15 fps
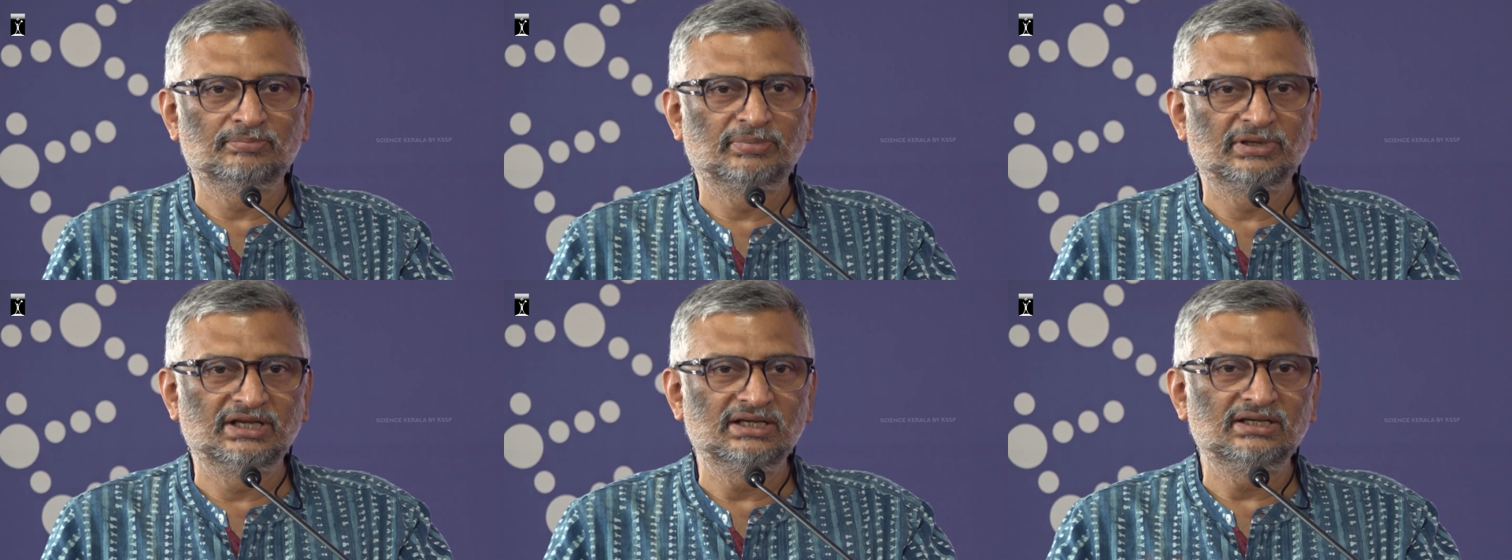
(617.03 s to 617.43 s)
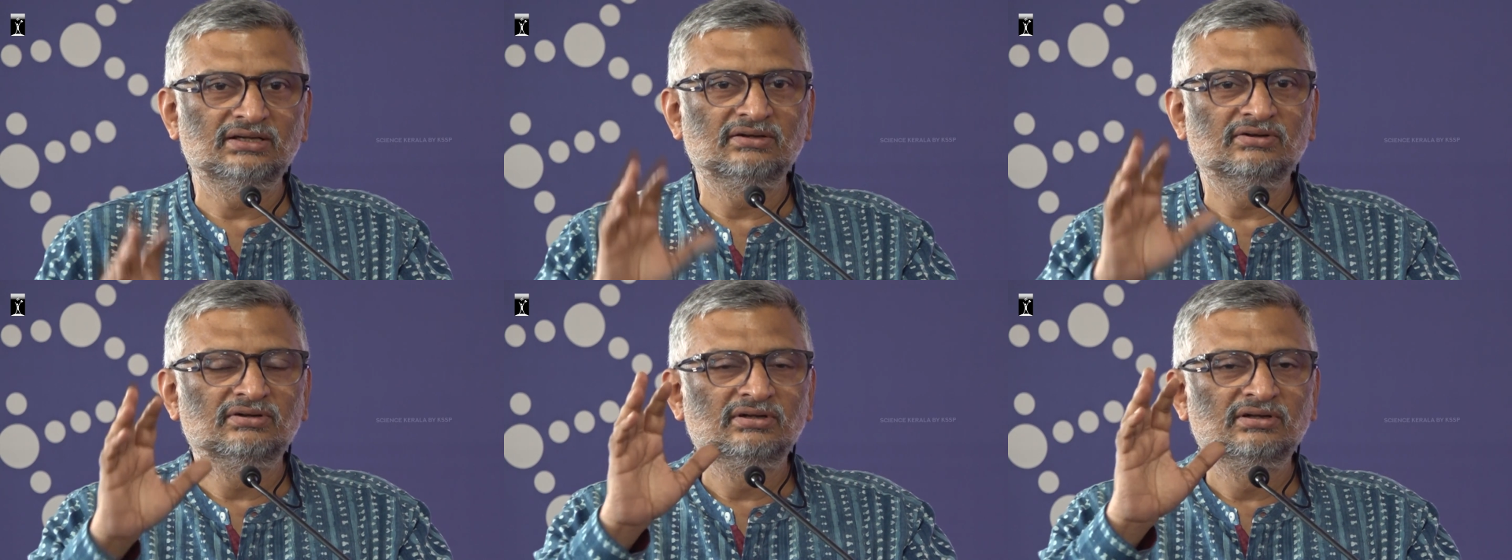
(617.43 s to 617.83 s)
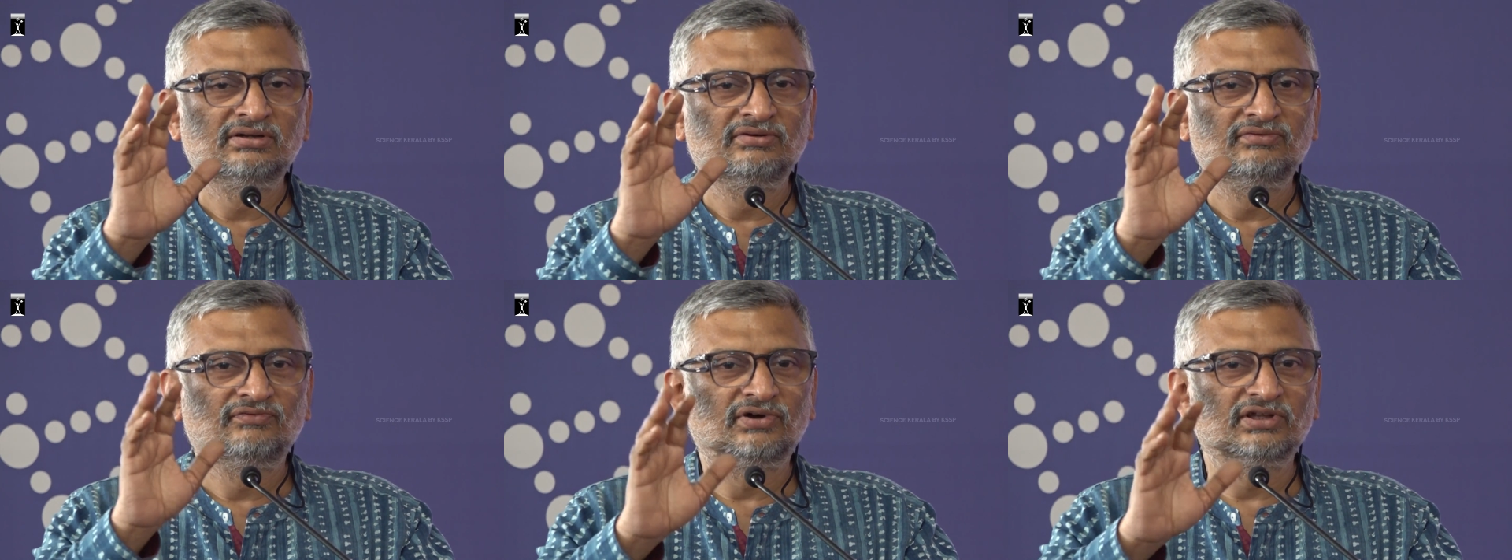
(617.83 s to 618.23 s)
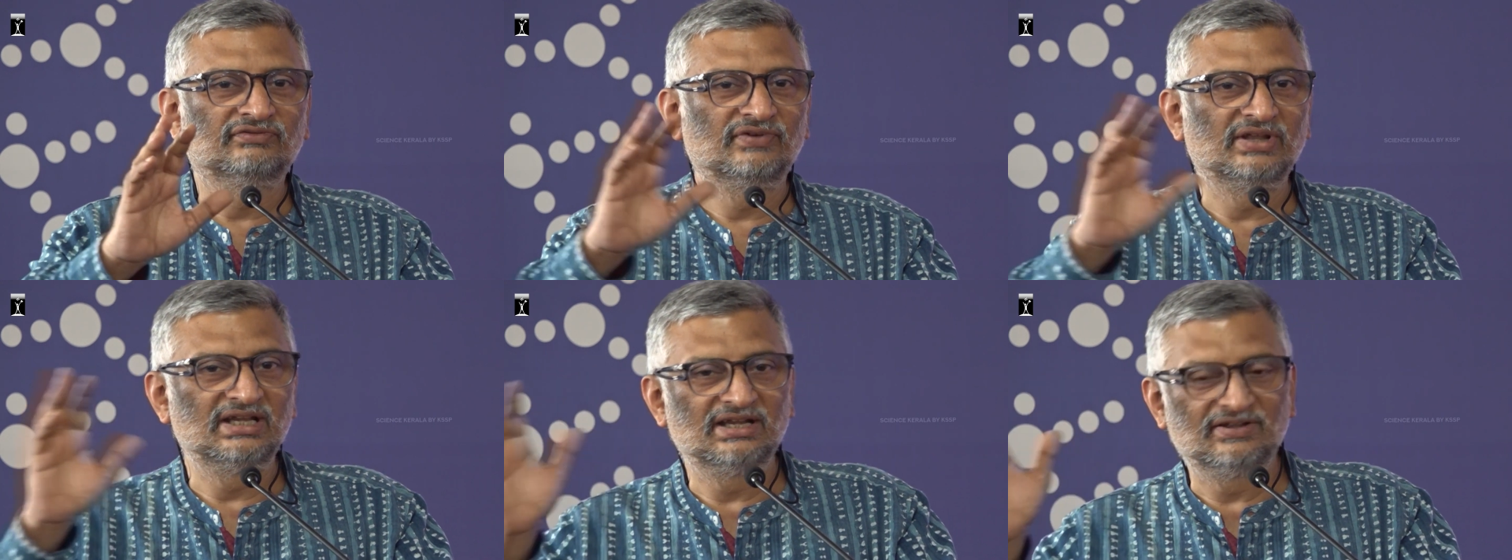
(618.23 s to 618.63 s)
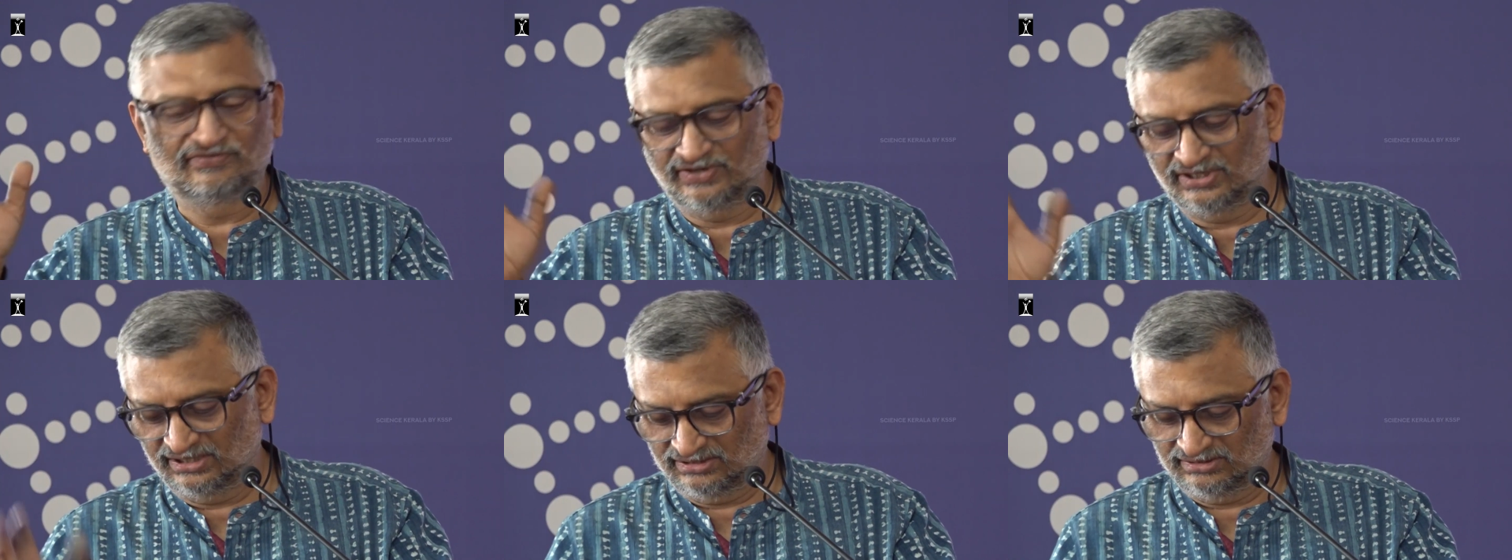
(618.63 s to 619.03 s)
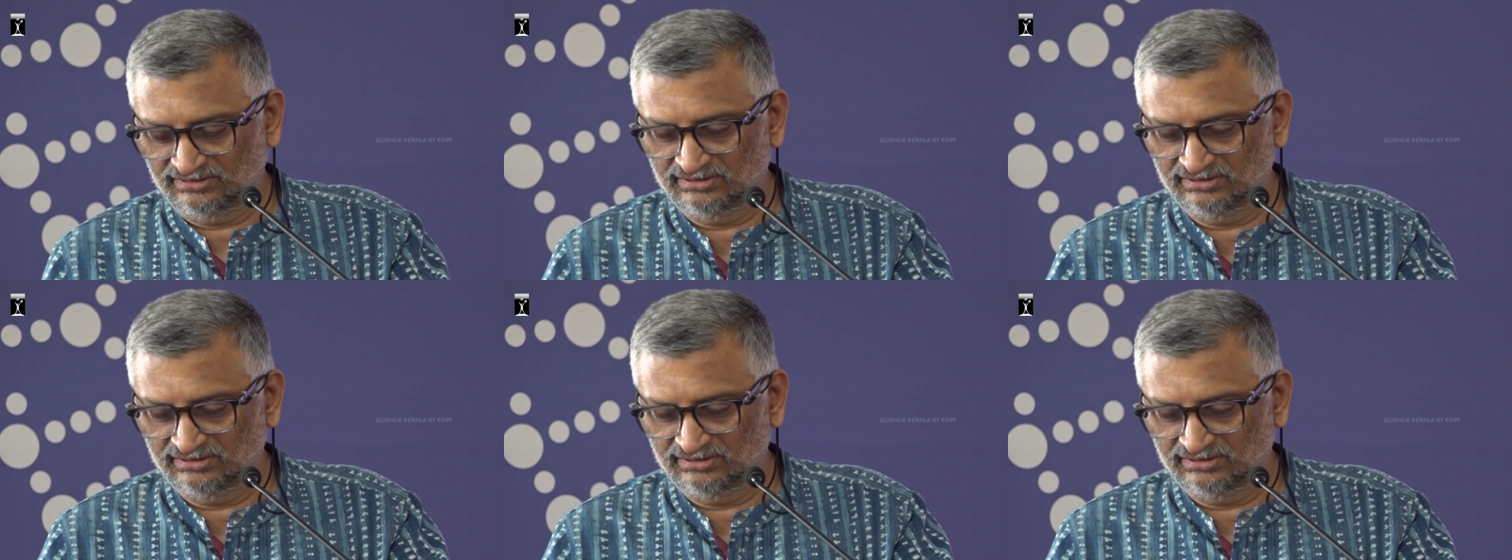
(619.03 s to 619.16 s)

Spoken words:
period was very different.